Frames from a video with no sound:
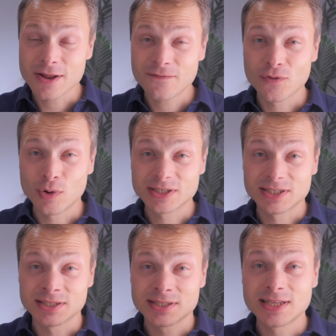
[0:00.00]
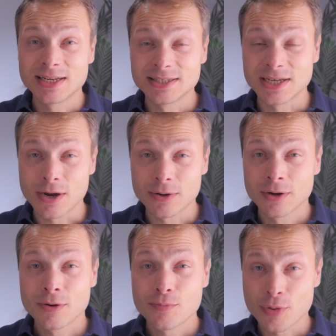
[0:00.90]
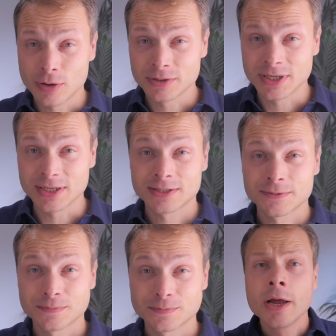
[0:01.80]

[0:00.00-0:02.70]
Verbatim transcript: influences the design process.